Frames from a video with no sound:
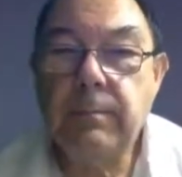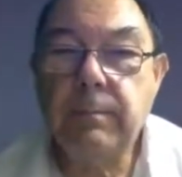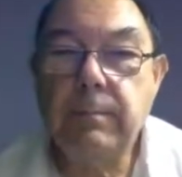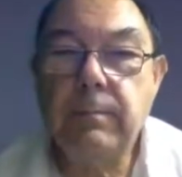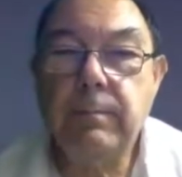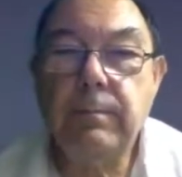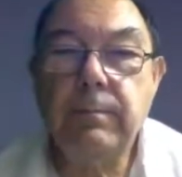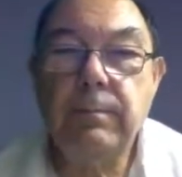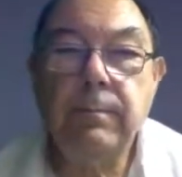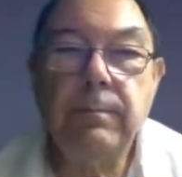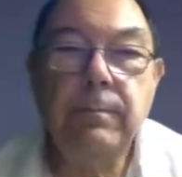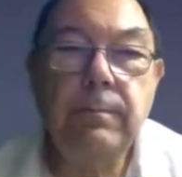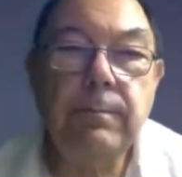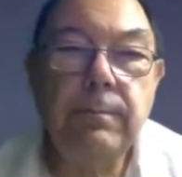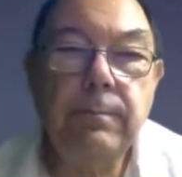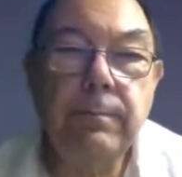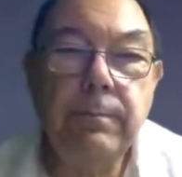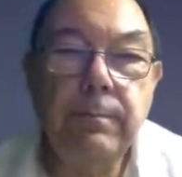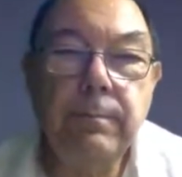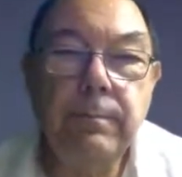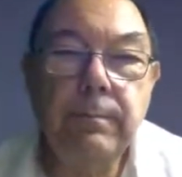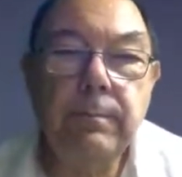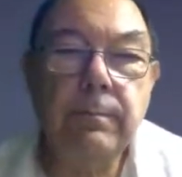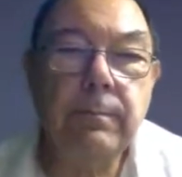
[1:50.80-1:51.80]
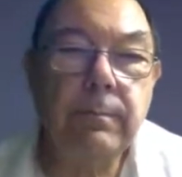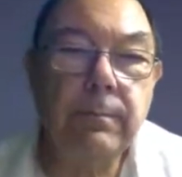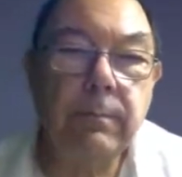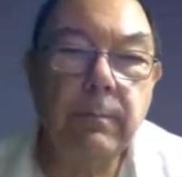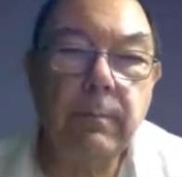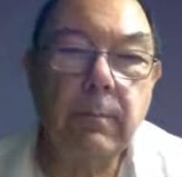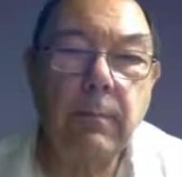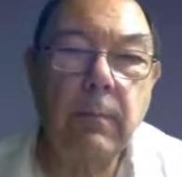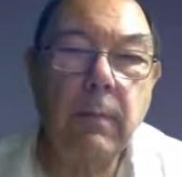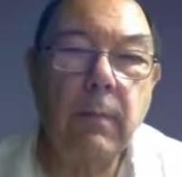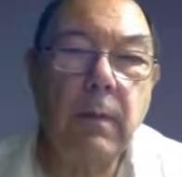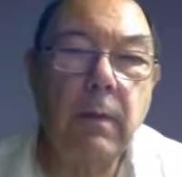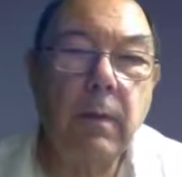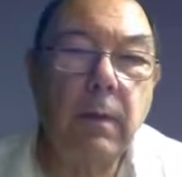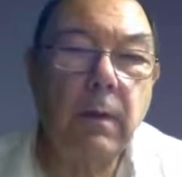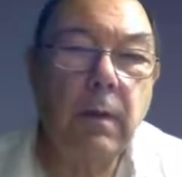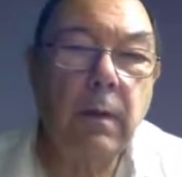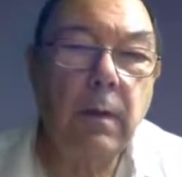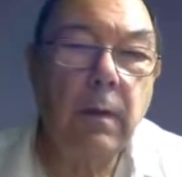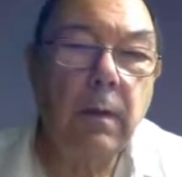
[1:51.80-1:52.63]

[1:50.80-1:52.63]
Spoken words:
[no speech]